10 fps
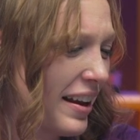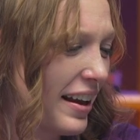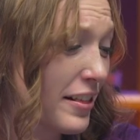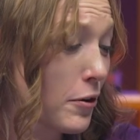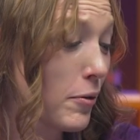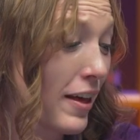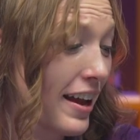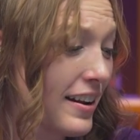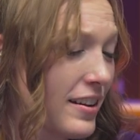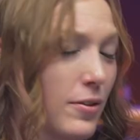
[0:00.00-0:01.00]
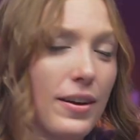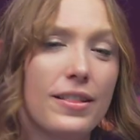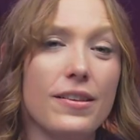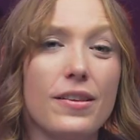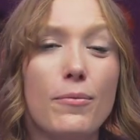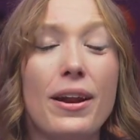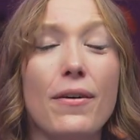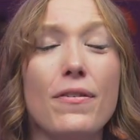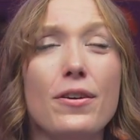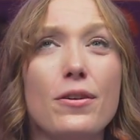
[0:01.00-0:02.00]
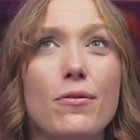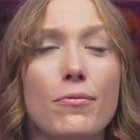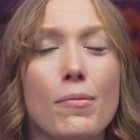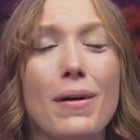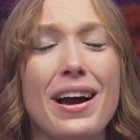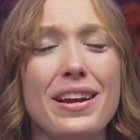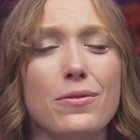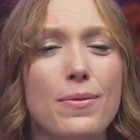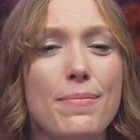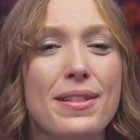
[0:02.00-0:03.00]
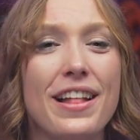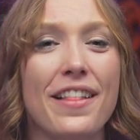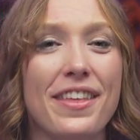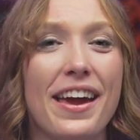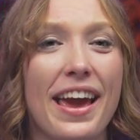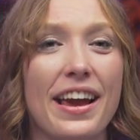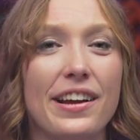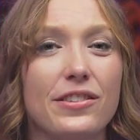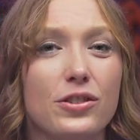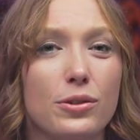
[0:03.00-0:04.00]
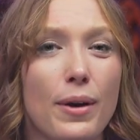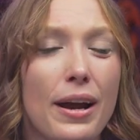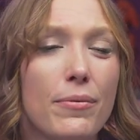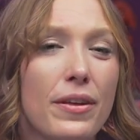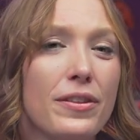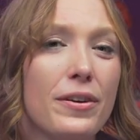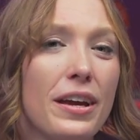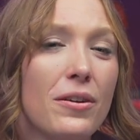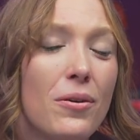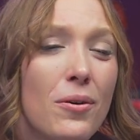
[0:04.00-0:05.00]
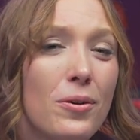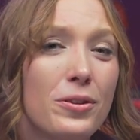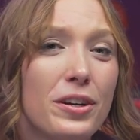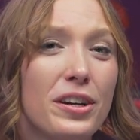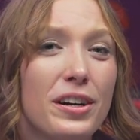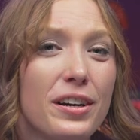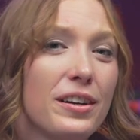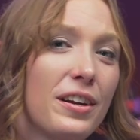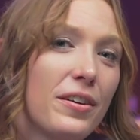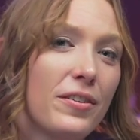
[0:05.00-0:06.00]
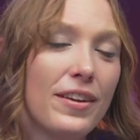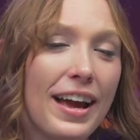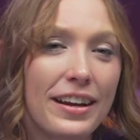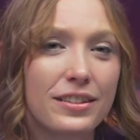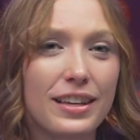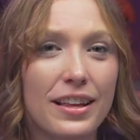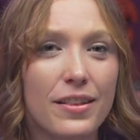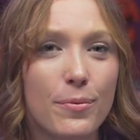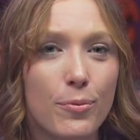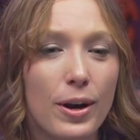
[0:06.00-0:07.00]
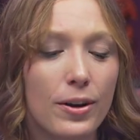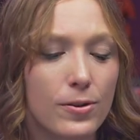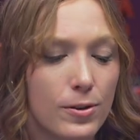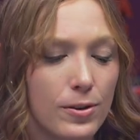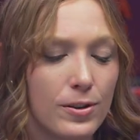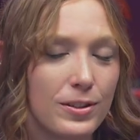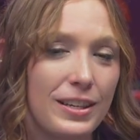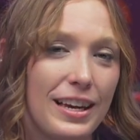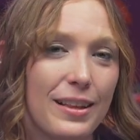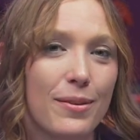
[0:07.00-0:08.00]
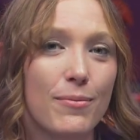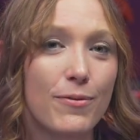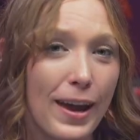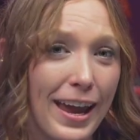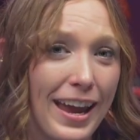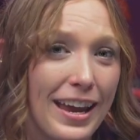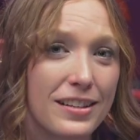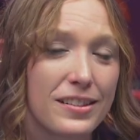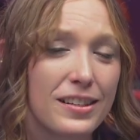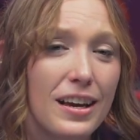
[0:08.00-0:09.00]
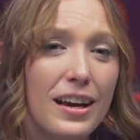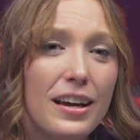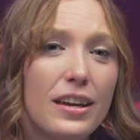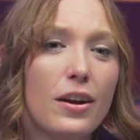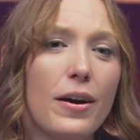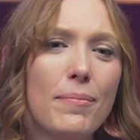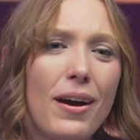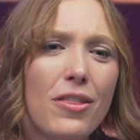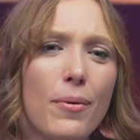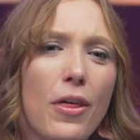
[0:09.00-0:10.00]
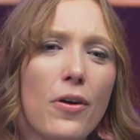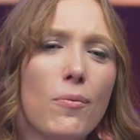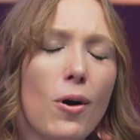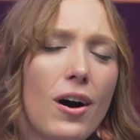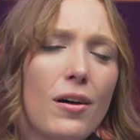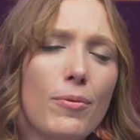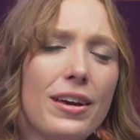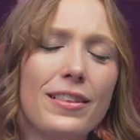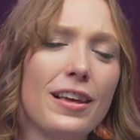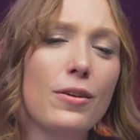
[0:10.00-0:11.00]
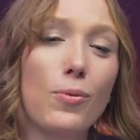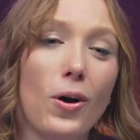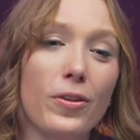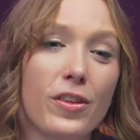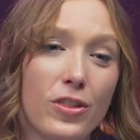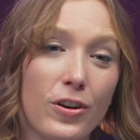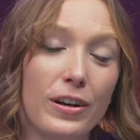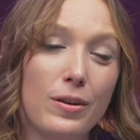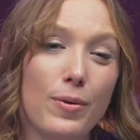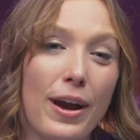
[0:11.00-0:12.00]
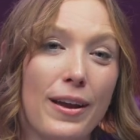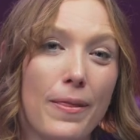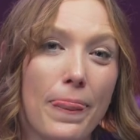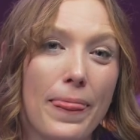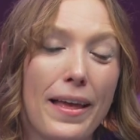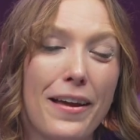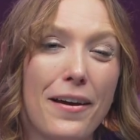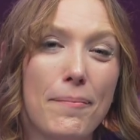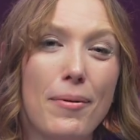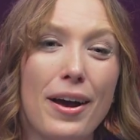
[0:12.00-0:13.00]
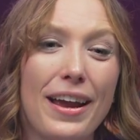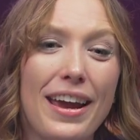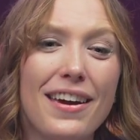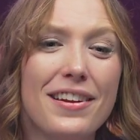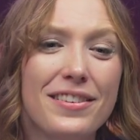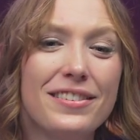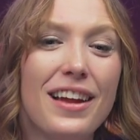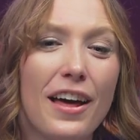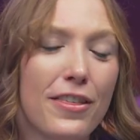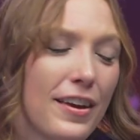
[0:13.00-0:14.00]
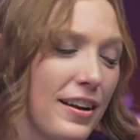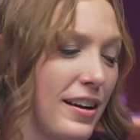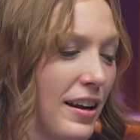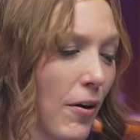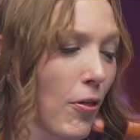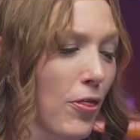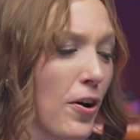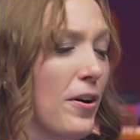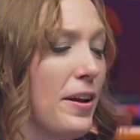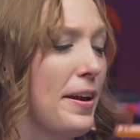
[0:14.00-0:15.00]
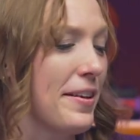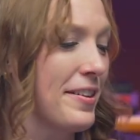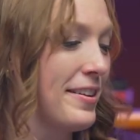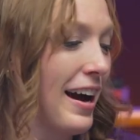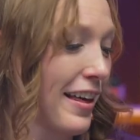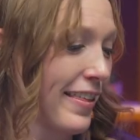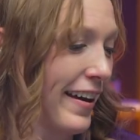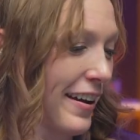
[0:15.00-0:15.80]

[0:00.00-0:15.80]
so then you get this, whenever you remind women that they age, right? That they're getting older, your neck's getting some wrinkles, you get some veins, and by the way, we could say the wall's 30, right? But it is nothing near, 30 is nothing